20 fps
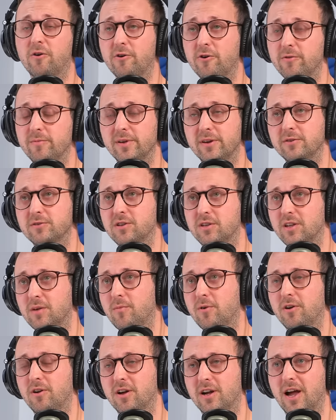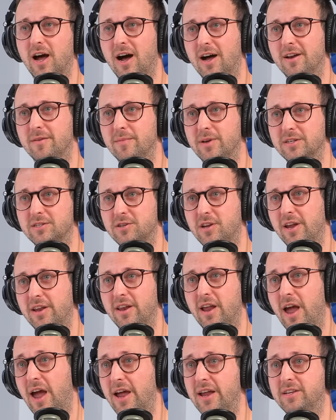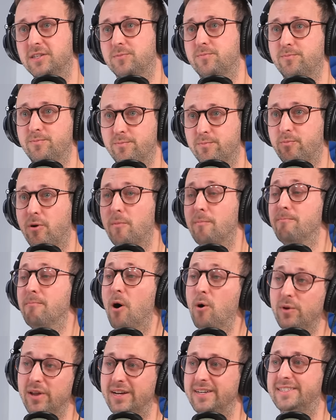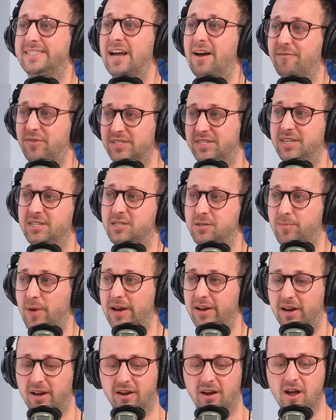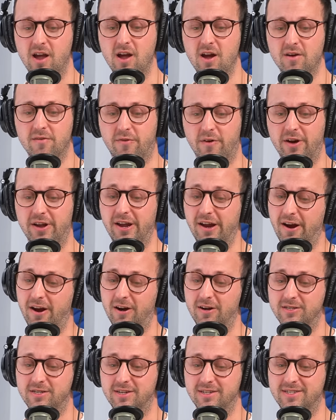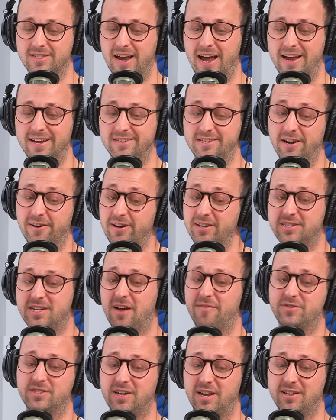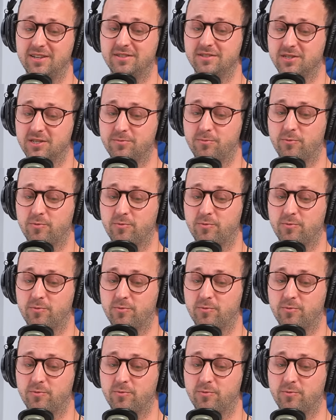Krugman, who's a liberal economist and has promoted deficit spending for years said serious deficit